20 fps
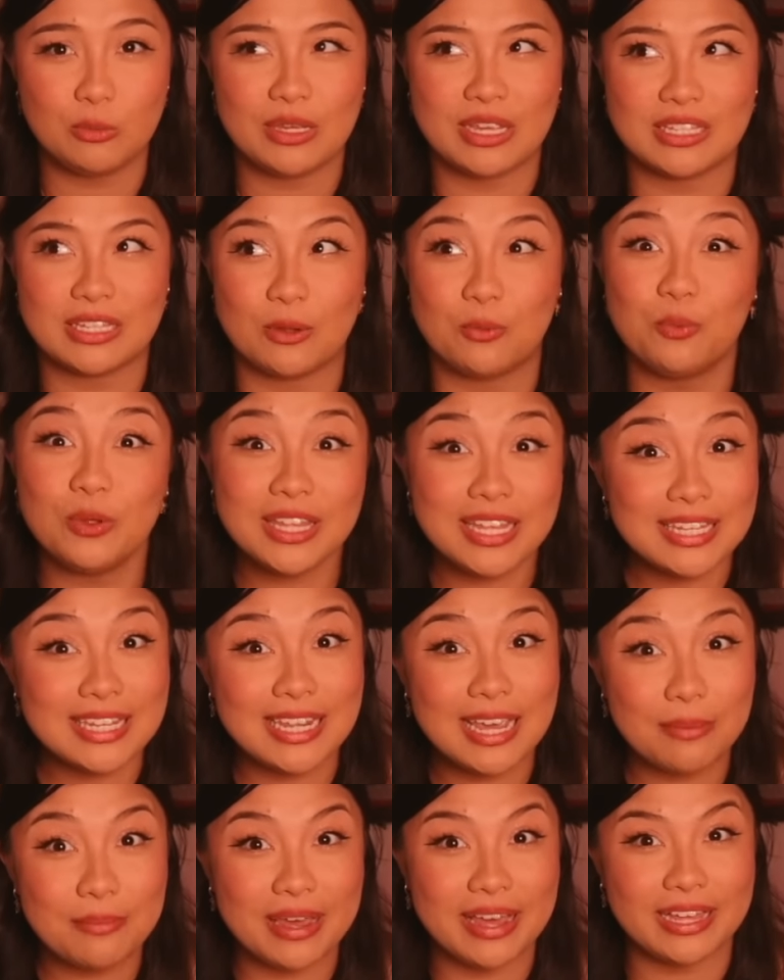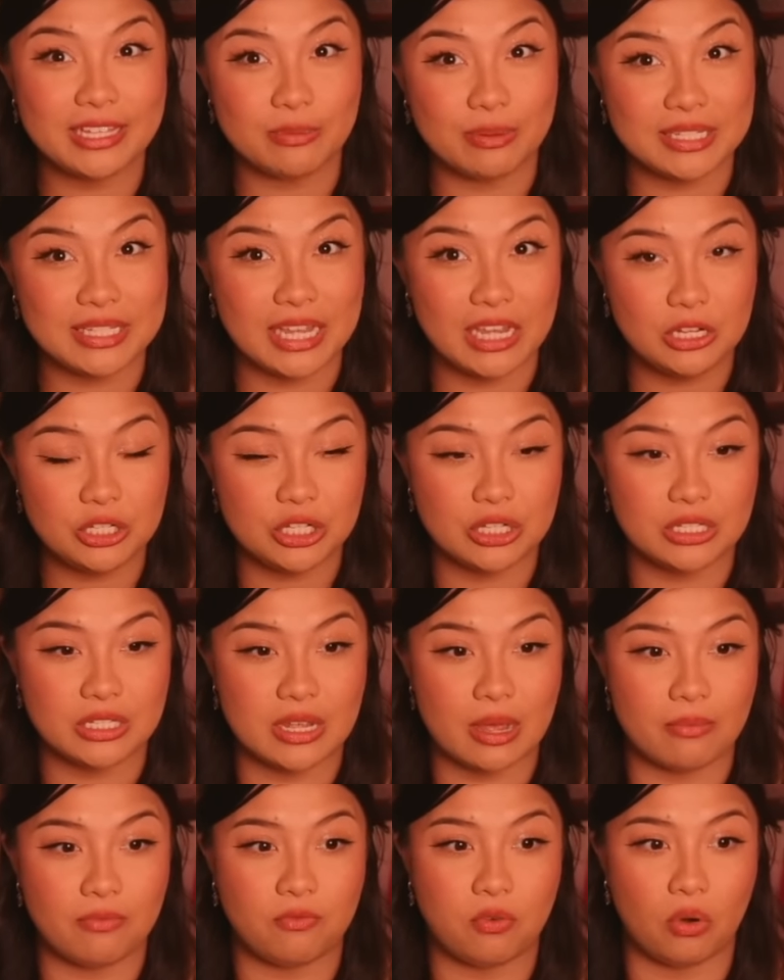because I really did get my expectations
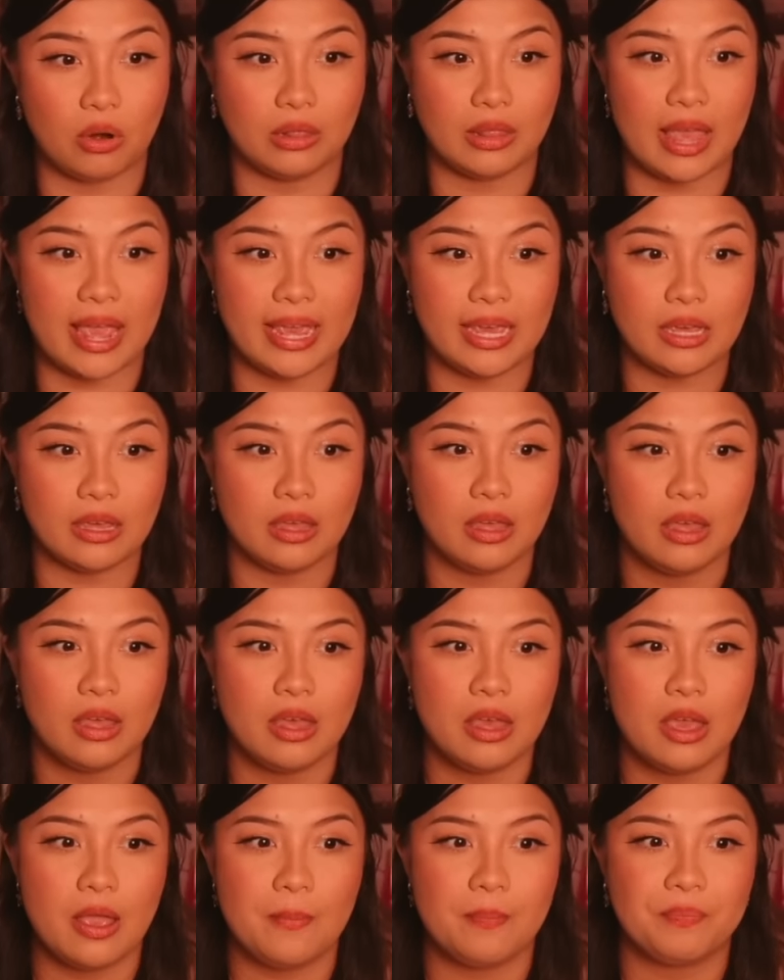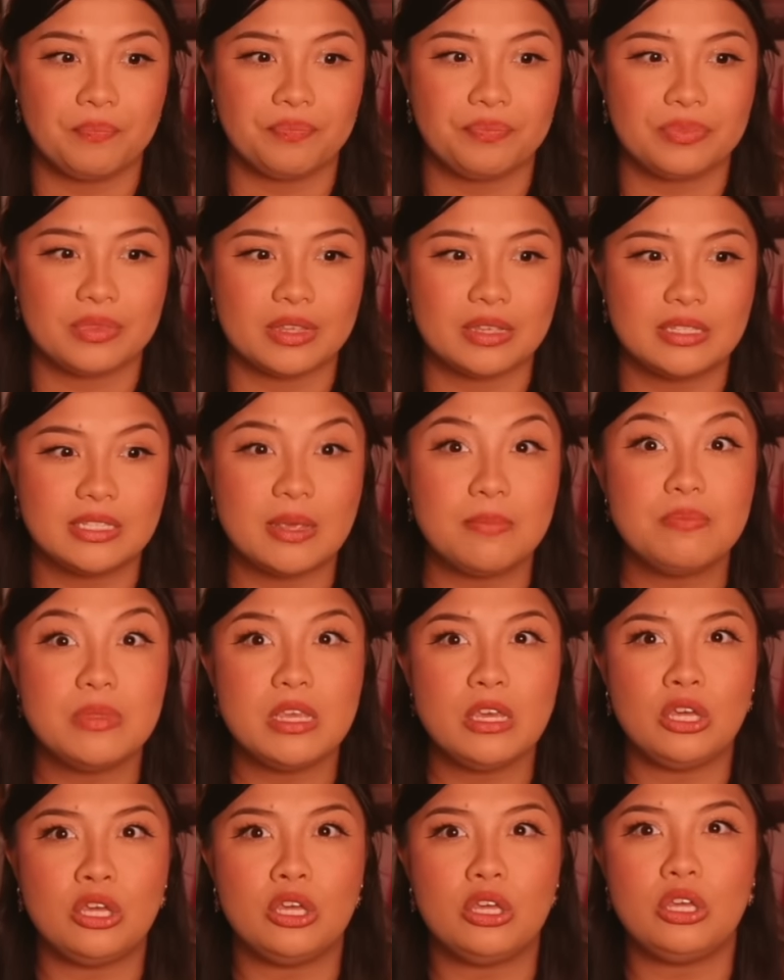up for like
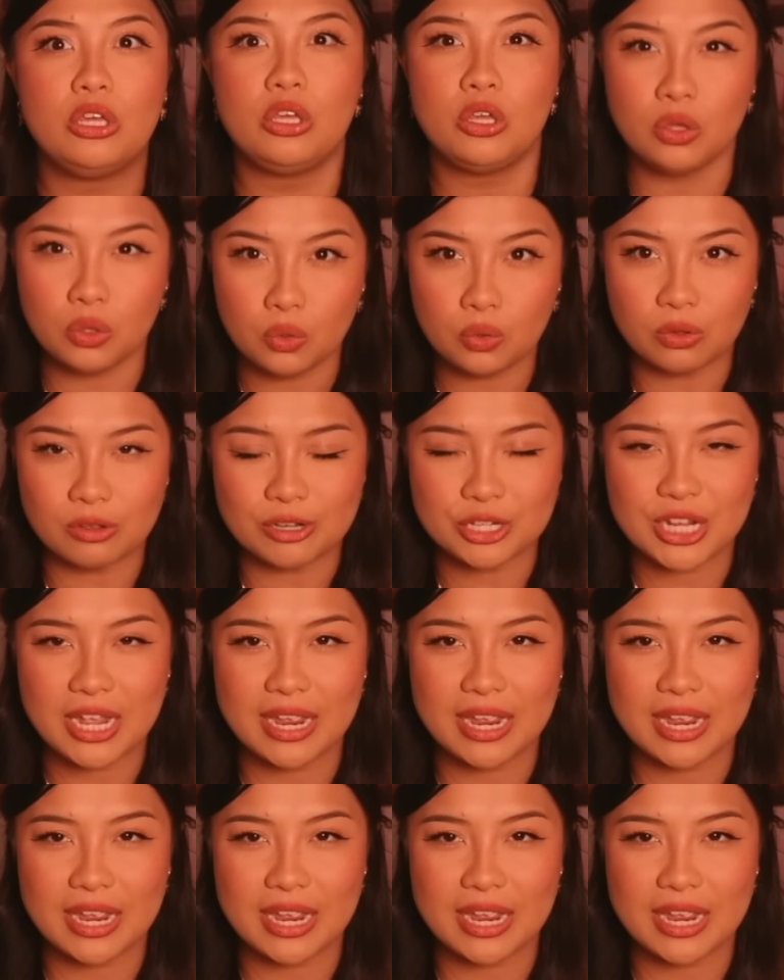something huge.